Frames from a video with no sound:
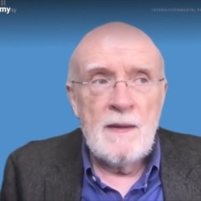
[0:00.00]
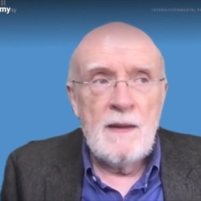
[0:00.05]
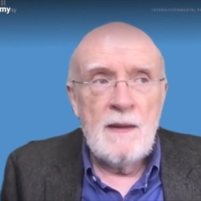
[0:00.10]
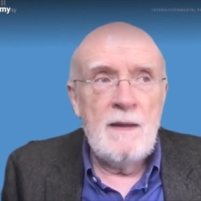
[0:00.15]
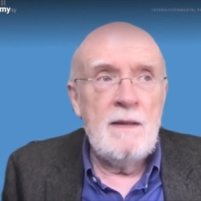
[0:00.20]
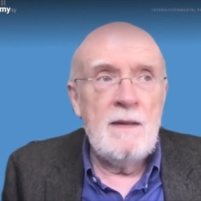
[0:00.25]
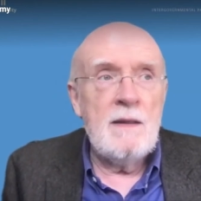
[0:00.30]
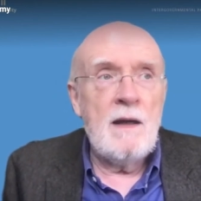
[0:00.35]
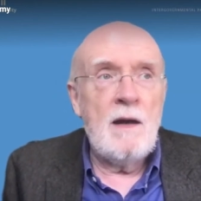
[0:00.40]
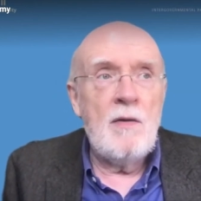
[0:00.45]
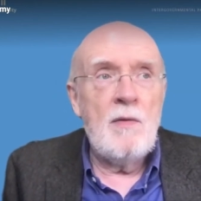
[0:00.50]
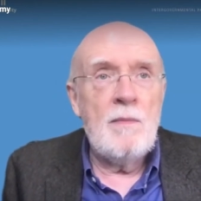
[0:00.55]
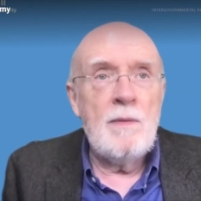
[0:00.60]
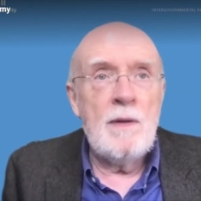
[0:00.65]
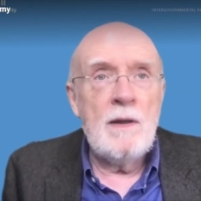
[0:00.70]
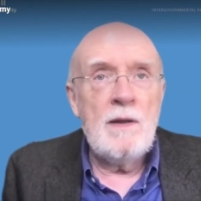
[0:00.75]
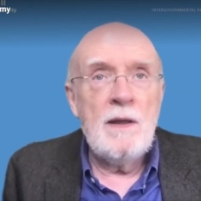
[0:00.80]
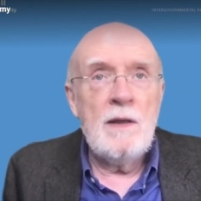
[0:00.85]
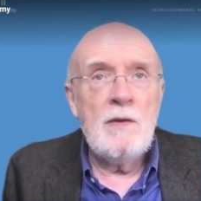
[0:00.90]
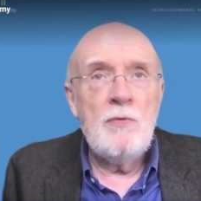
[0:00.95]
In our
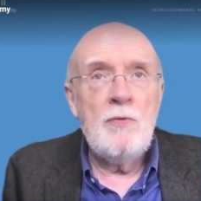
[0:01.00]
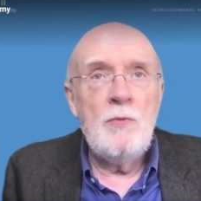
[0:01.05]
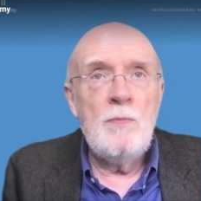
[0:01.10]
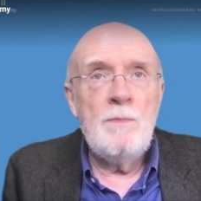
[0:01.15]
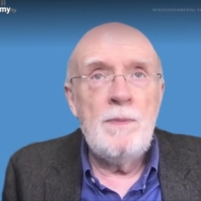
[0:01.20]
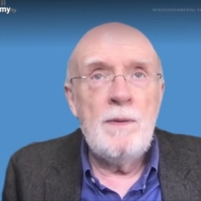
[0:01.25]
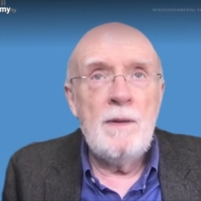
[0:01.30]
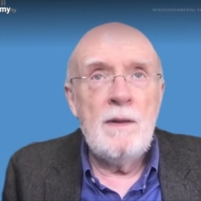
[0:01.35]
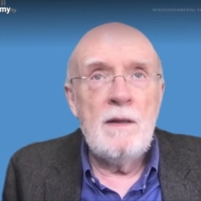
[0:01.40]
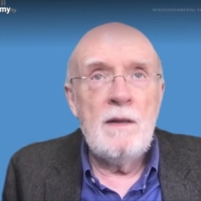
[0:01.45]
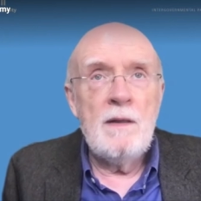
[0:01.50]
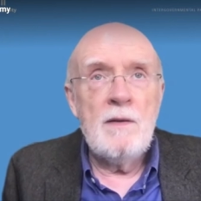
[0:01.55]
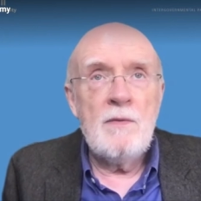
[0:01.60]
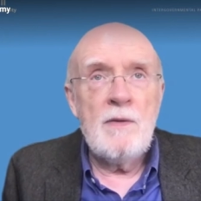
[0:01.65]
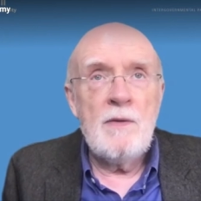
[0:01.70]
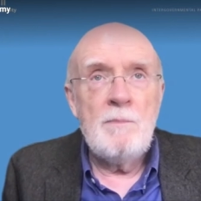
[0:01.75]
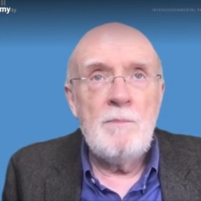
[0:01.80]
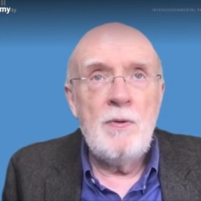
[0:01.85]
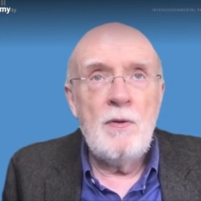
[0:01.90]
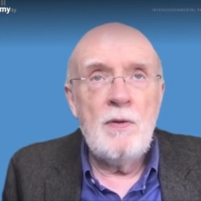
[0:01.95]
working group uh,
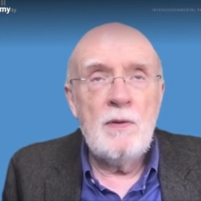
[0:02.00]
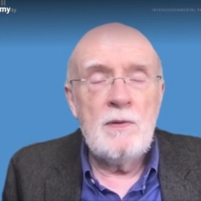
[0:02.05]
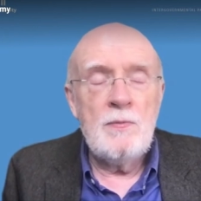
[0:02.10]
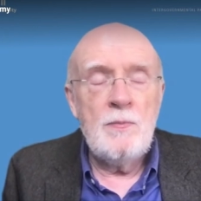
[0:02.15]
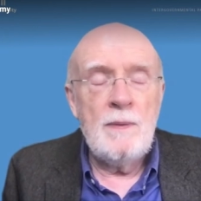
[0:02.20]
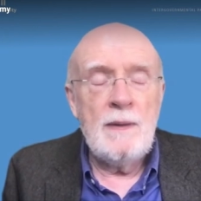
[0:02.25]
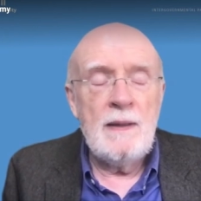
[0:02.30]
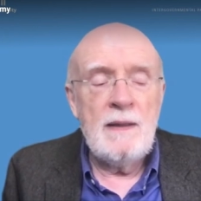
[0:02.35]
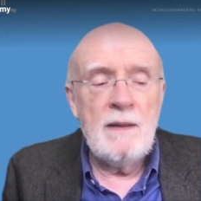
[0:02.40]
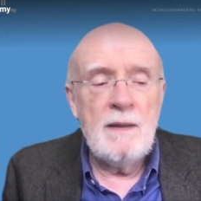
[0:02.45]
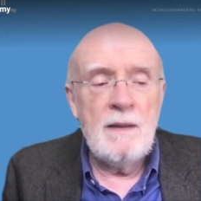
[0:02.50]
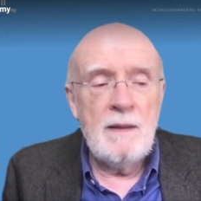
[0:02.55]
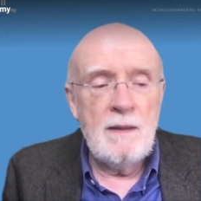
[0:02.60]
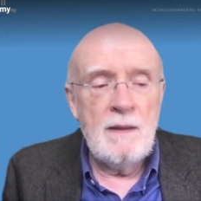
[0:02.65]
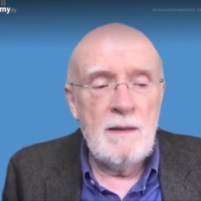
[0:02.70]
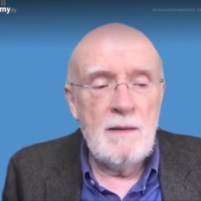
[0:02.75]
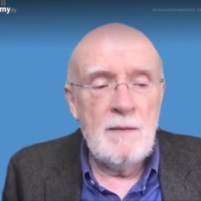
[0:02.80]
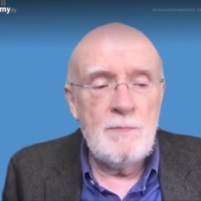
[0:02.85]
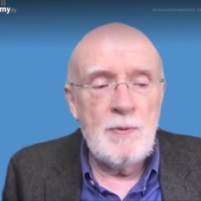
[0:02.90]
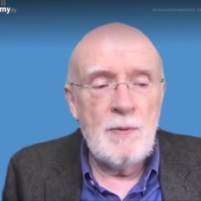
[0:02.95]
report, we
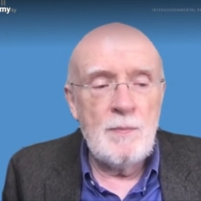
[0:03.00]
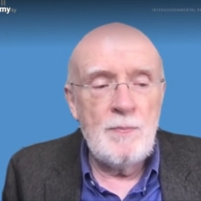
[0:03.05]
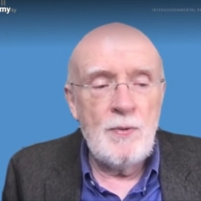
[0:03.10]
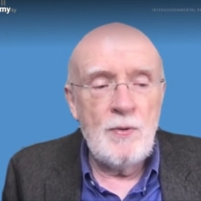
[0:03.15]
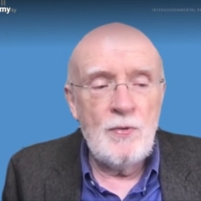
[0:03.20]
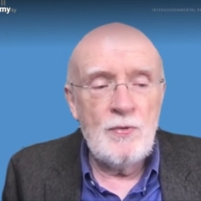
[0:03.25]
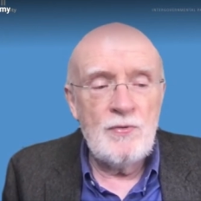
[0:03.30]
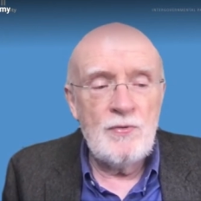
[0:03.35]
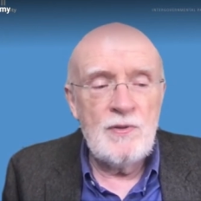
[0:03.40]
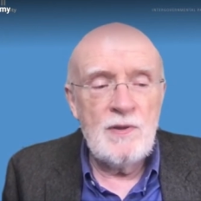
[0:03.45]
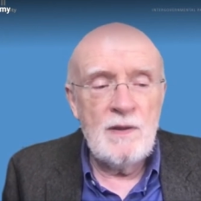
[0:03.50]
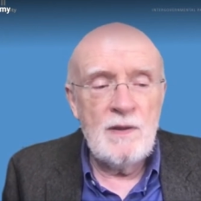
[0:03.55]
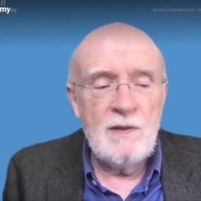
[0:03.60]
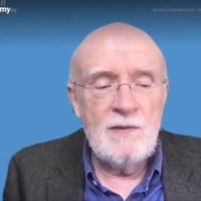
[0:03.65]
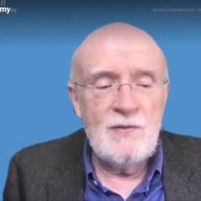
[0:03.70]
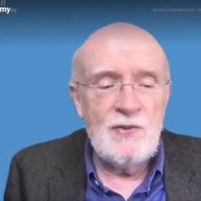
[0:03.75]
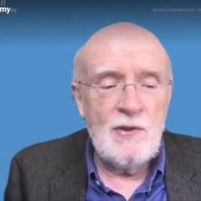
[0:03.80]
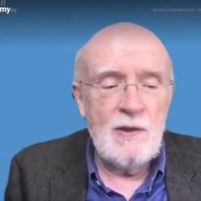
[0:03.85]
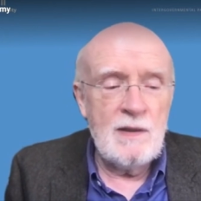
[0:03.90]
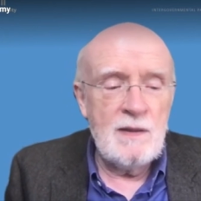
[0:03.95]
uh, proposed a
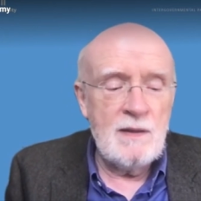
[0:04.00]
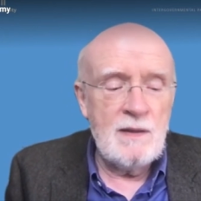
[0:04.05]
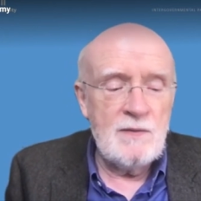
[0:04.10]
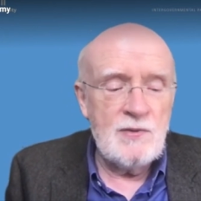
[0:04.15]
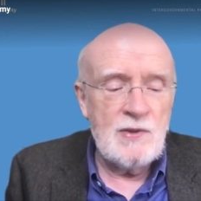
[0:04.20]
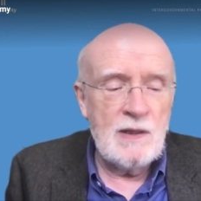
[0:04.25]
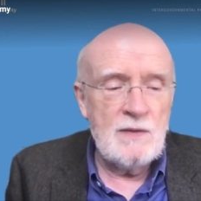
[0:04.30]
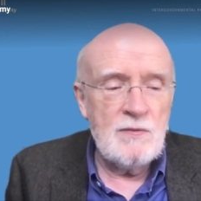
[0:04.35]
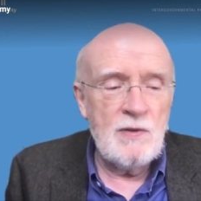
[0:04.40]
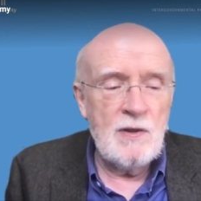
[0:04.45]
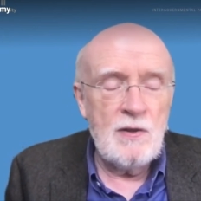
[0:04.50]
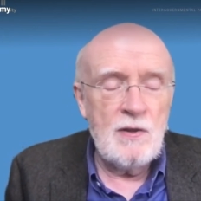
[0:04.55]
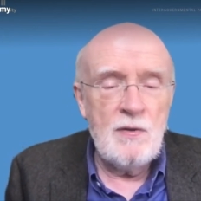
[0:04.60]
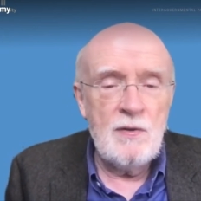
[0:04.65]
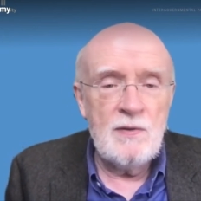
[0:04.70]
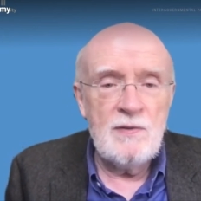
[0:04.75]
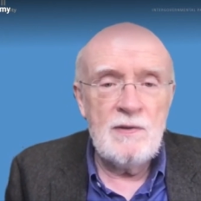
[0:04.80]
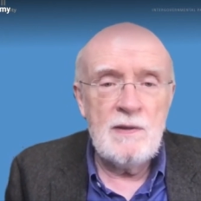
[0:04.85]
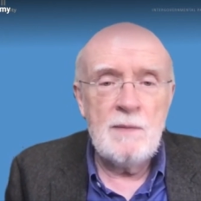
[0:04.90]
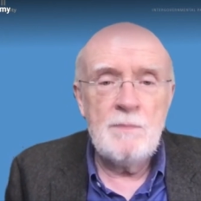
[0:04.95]
gen- general
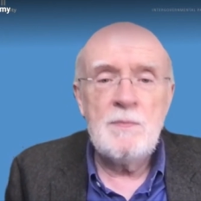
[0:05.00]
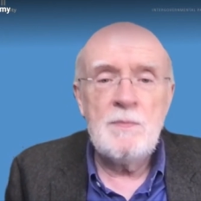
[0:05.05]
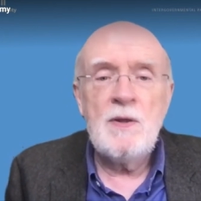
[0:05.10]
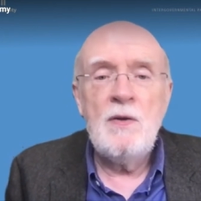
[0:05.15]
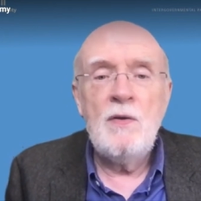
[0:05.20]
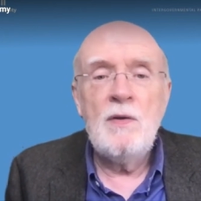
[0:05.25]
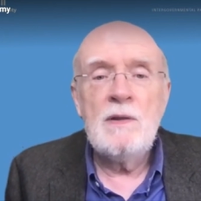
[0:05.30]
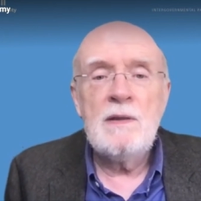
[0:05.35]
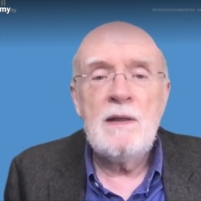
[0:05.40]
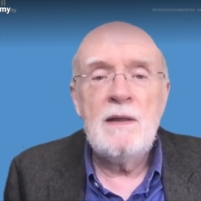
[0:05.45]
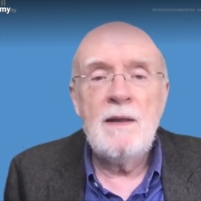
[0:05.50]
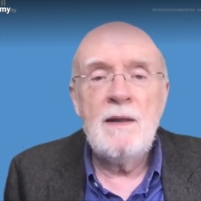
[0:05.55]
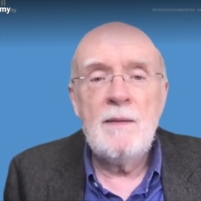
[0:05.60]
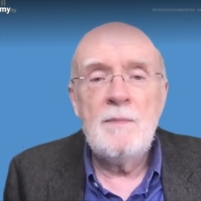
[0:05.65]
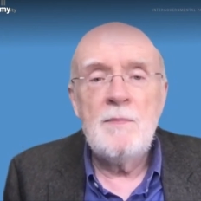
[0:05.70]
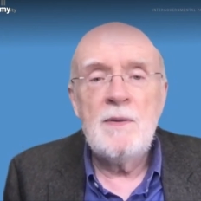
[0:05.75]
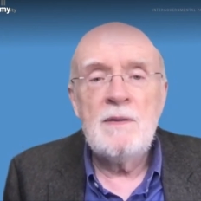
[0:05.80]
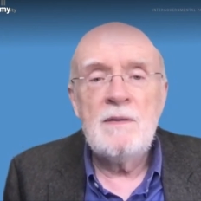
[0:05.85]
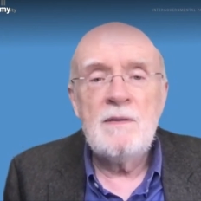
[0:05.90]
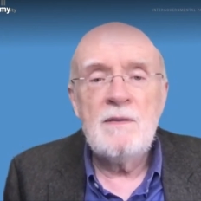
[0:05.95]
concept called
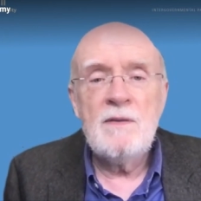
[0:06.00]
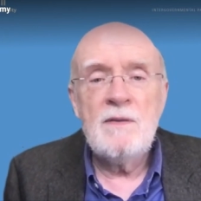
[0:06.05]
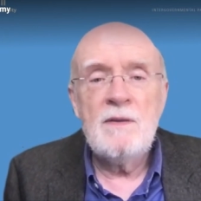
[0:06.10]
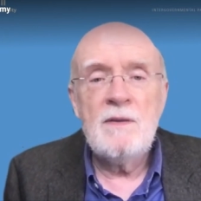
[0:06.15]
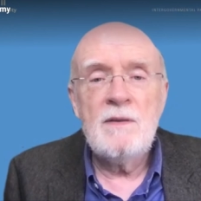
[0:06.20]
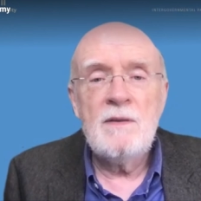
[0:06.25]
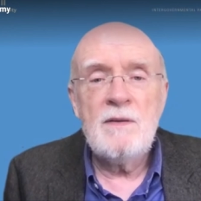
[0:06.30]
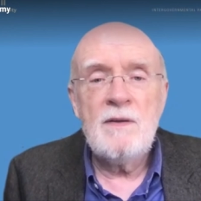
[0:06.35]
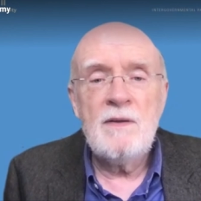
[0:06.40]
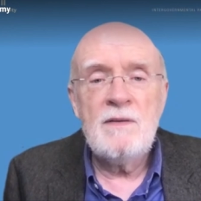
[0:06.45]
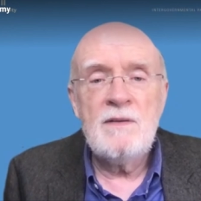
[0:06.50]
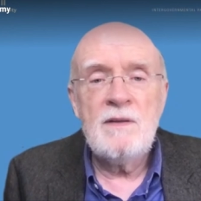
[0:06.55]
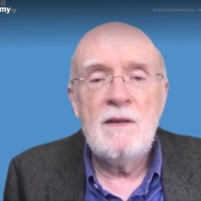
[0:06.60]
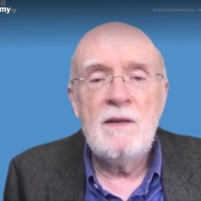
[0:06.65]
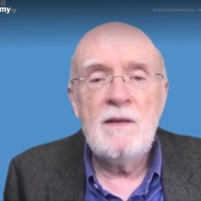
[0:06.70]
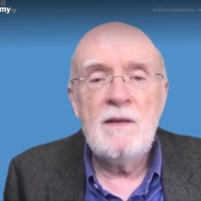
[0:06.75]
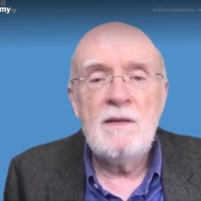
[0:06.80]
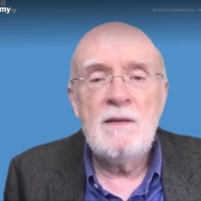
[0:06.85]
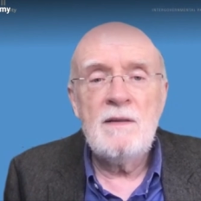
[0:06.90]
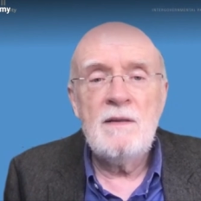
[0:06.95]
climate uh,
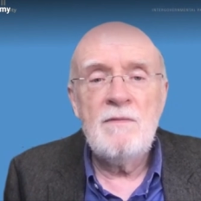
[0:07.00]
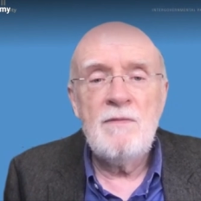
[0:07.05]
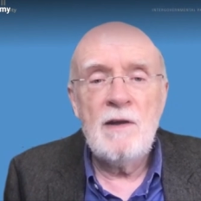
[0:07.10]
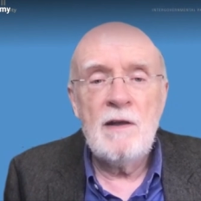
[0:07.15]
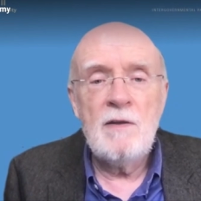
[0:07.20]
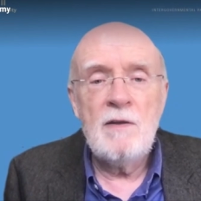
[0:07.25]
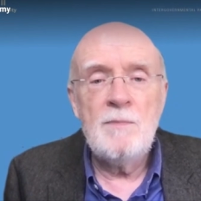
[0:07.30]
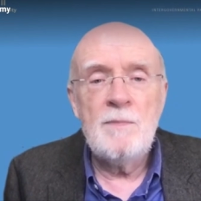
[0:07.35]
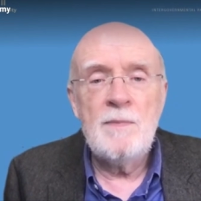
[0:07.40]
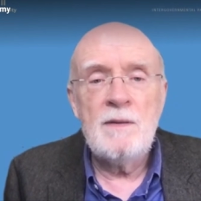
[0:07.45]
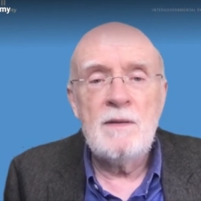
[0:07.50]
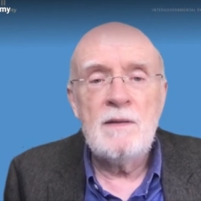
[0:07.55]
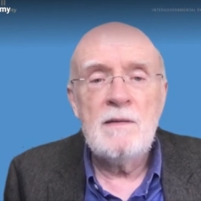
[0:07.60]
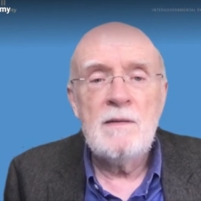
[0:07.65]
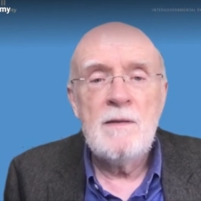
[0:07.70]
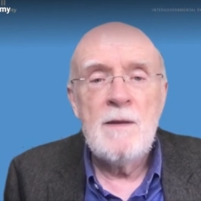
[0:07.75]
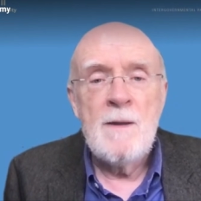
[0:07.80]
resilient development.